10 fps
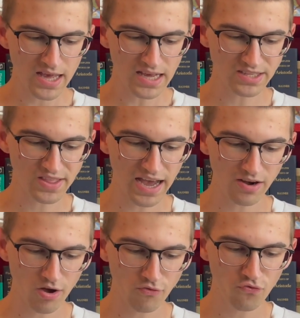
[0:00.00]
is
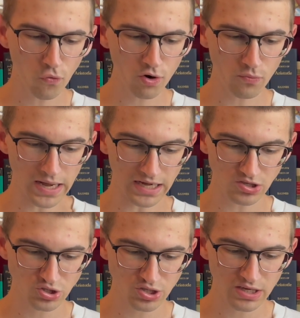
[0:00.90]
that for
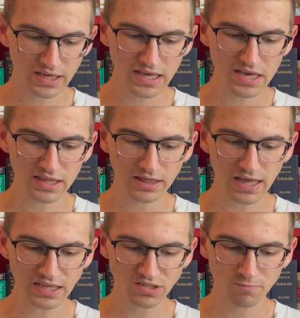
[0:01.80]
which it
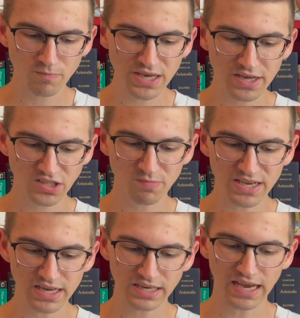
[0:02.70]
lets beings
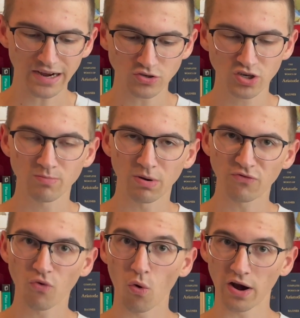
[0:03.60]
be encountered
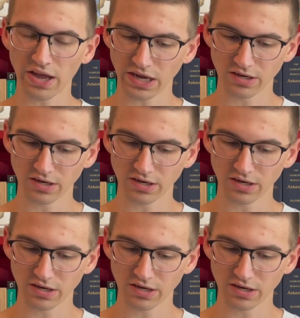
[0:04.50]
beforehand.